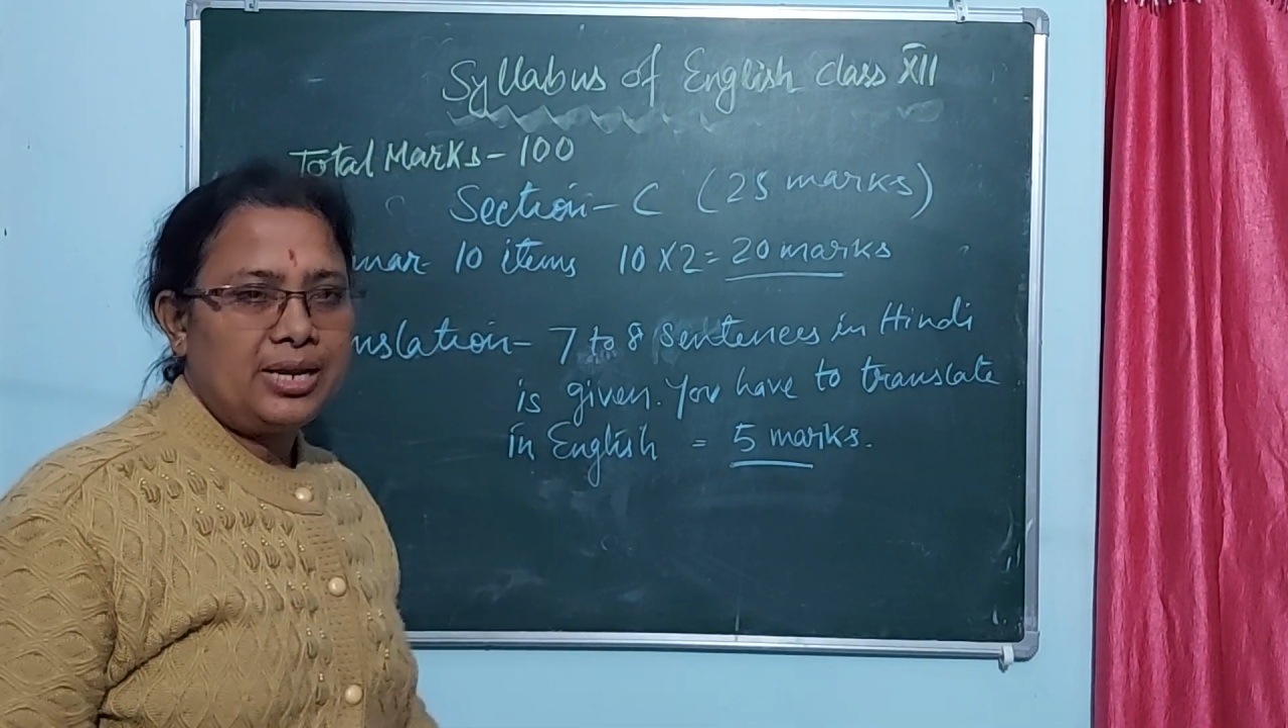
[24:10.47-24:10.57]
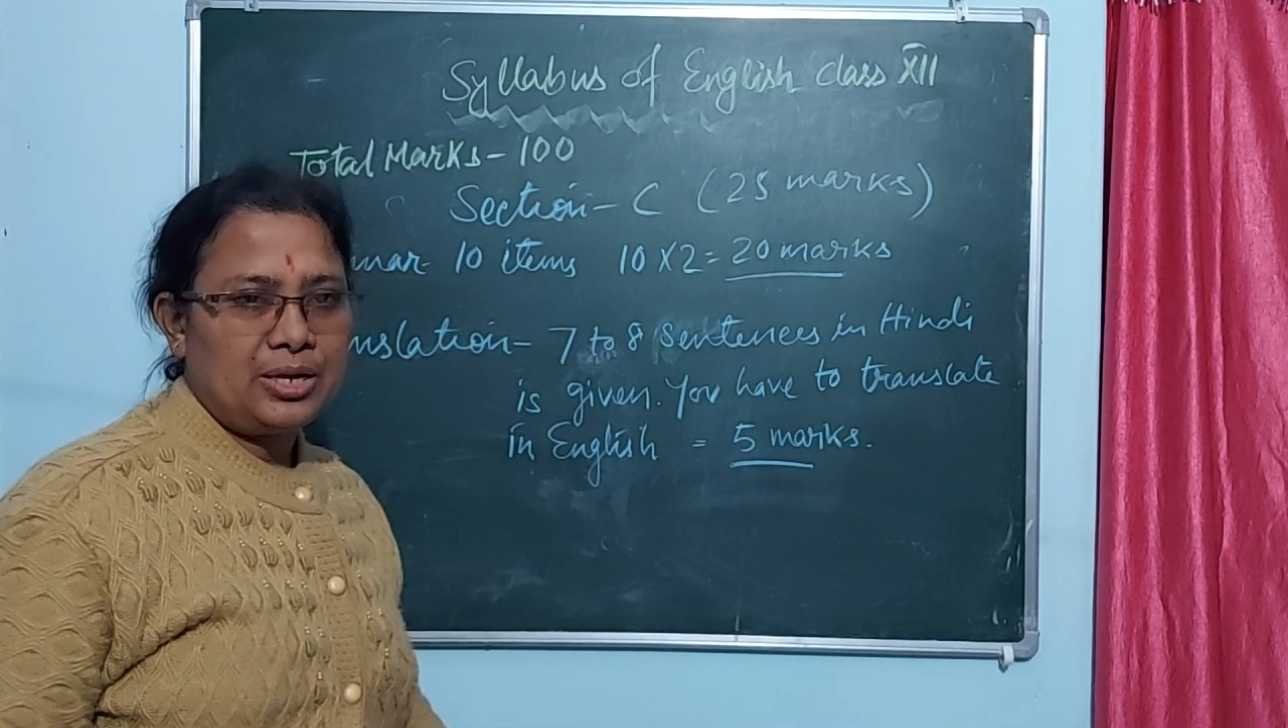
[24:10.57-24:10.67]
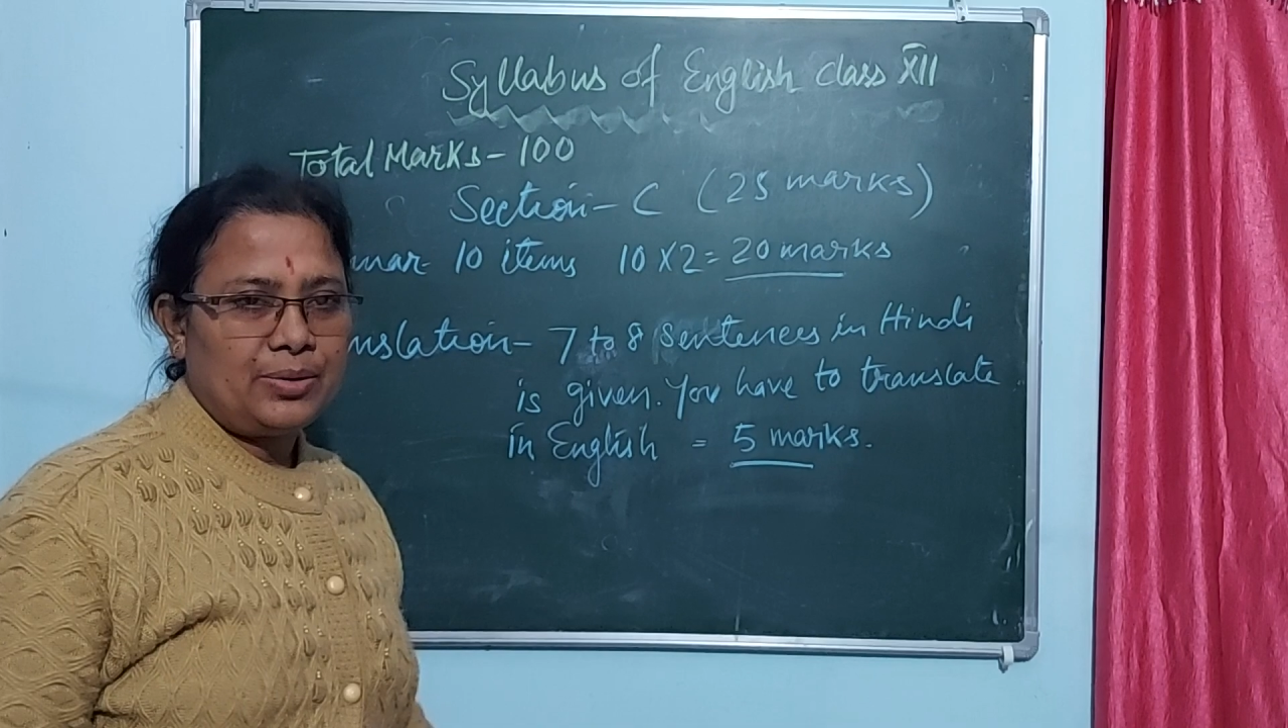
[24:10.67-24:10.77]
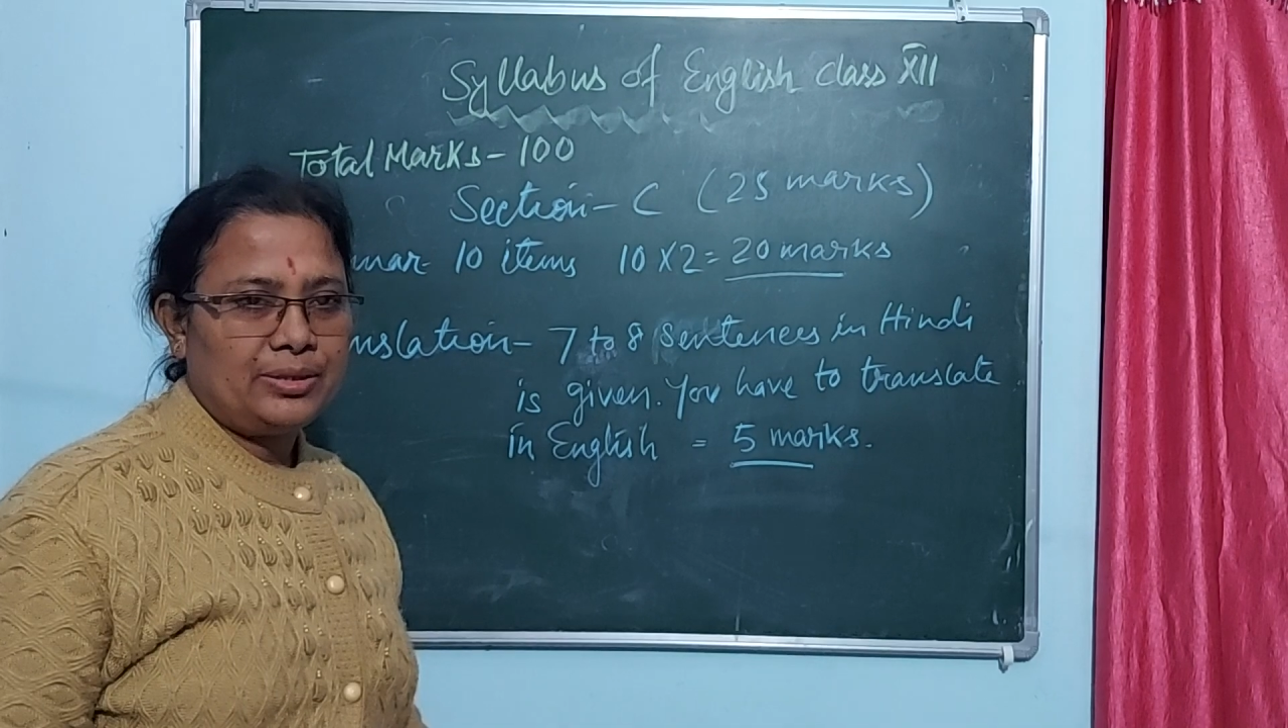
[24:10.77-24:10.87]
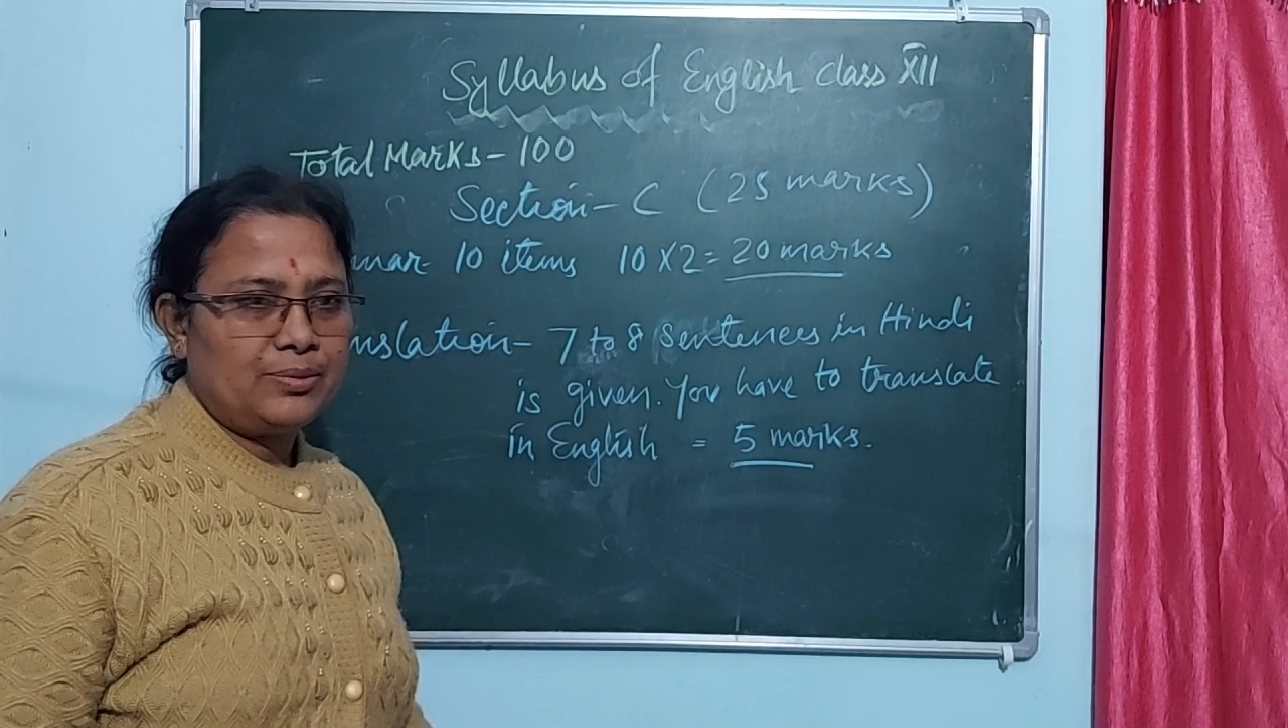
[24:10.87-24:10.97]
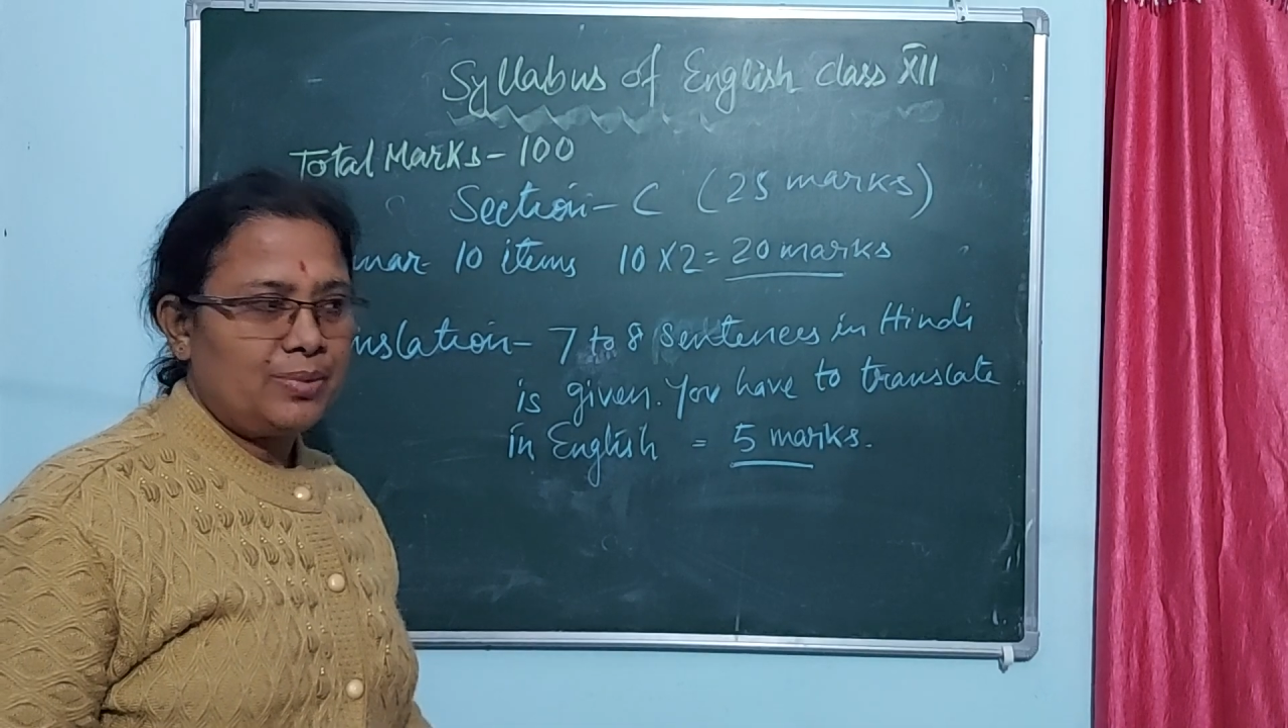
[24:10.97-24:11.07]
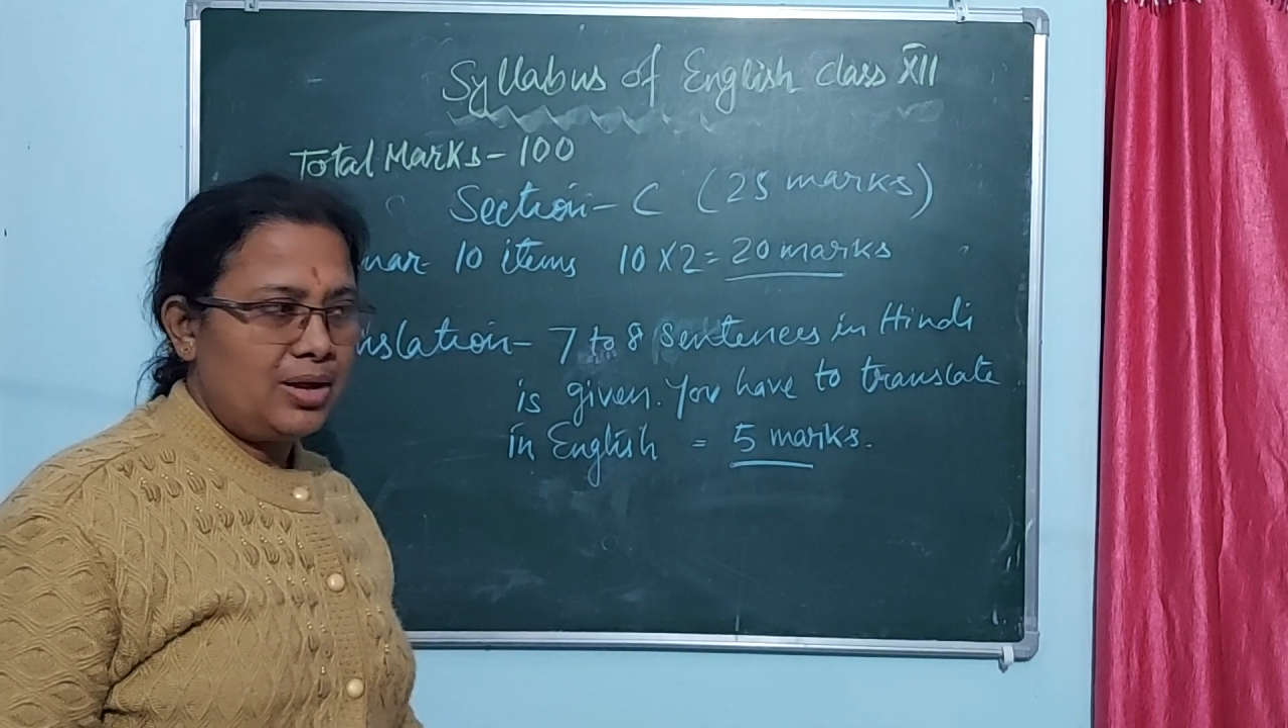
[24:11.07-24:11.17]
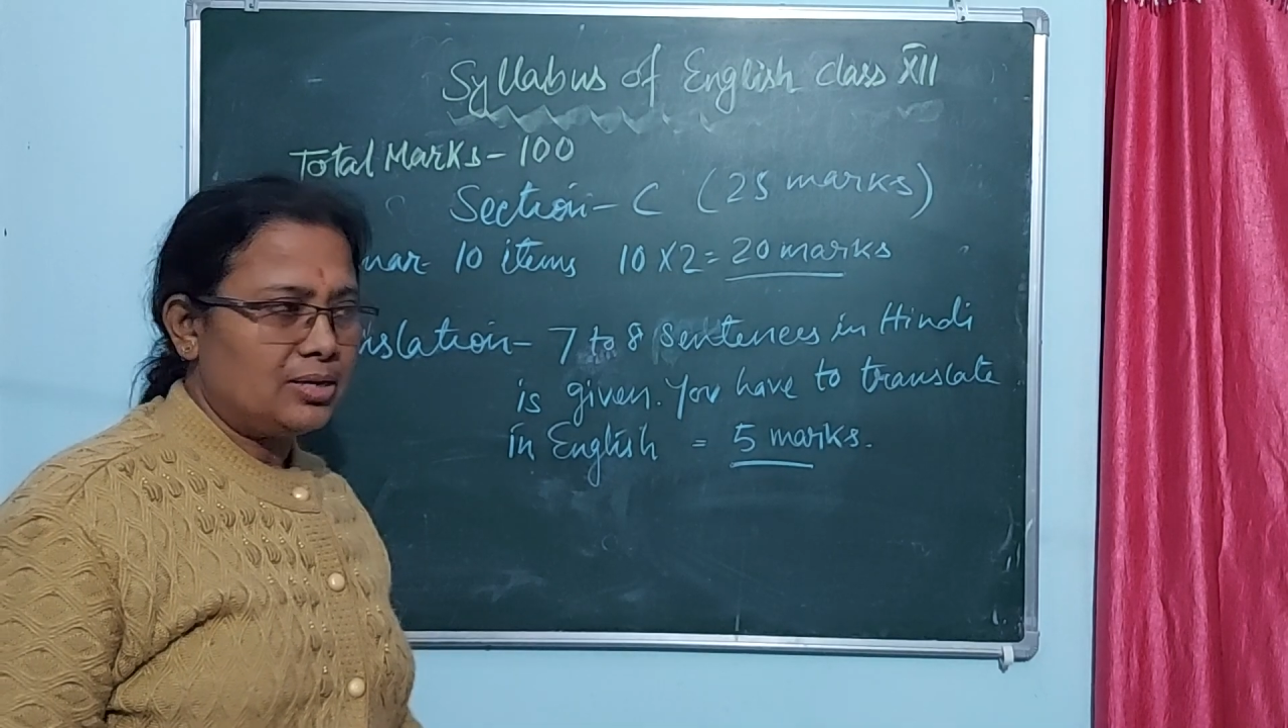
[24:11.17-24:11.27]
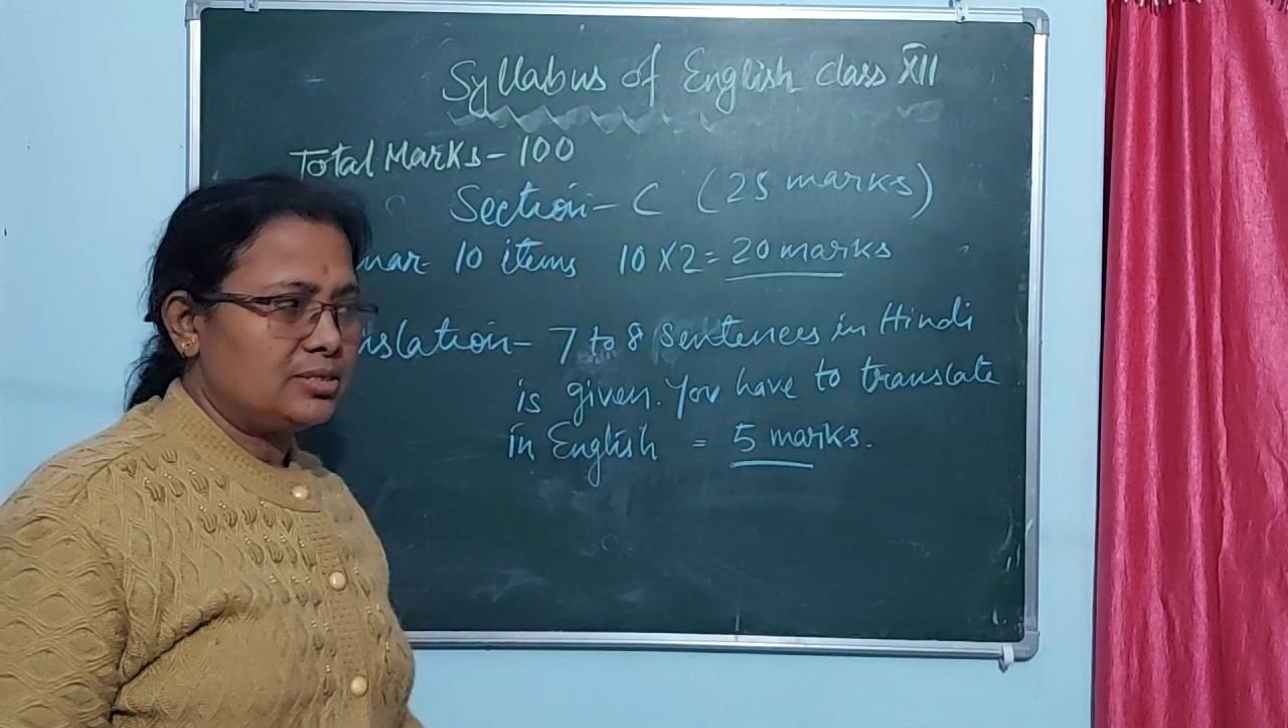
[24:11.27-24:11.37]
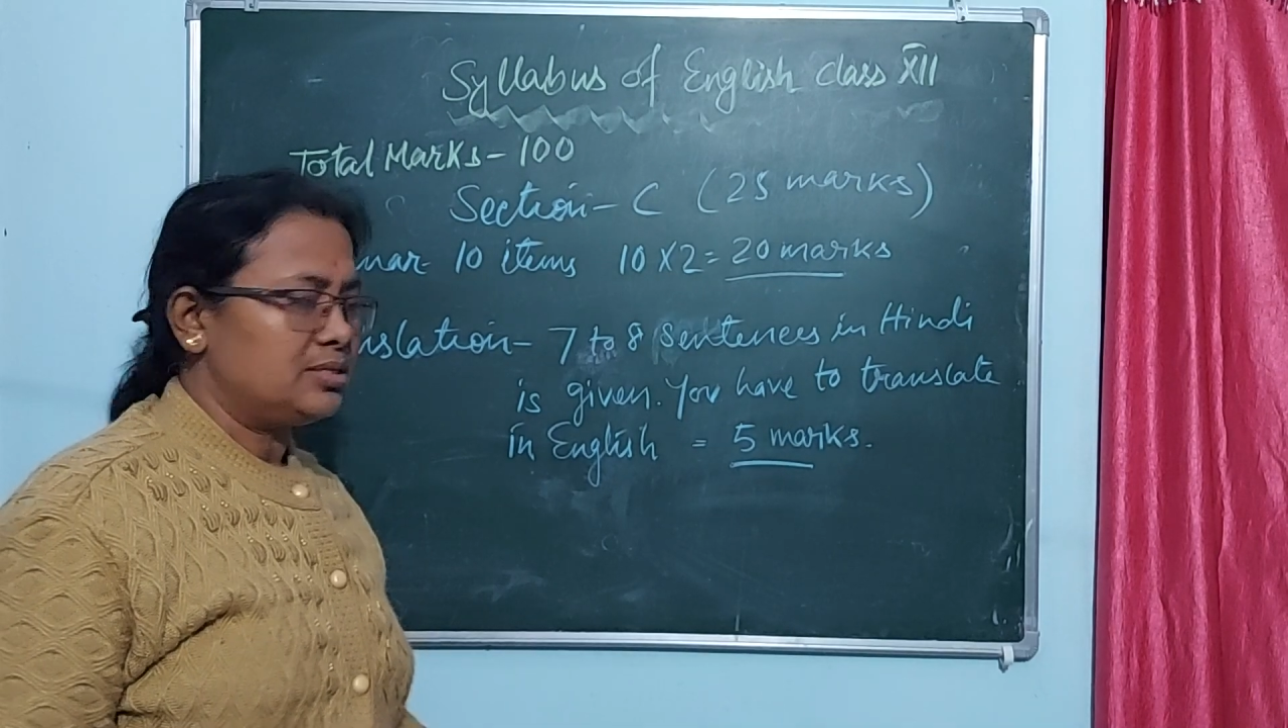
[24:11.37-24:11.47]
acquire the marks,